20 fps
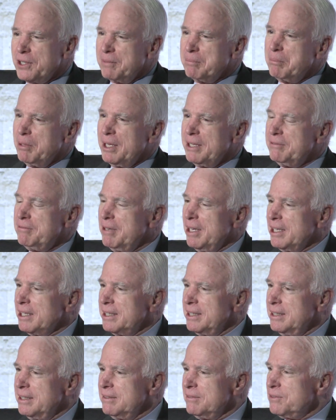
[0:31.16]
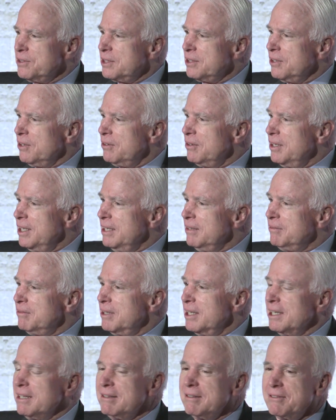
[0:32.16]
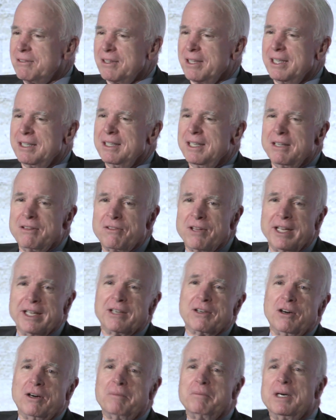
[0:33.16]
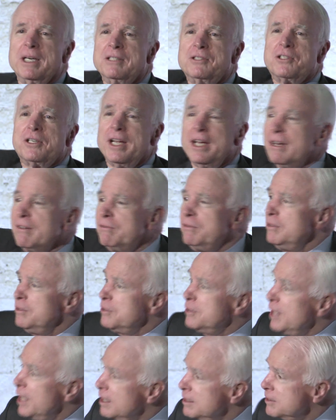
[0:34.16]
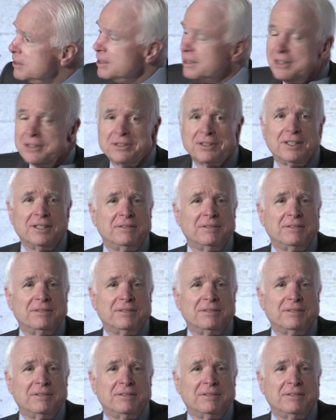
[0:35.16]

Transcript: and blood relatives, so I want to thank all my staff who's out there.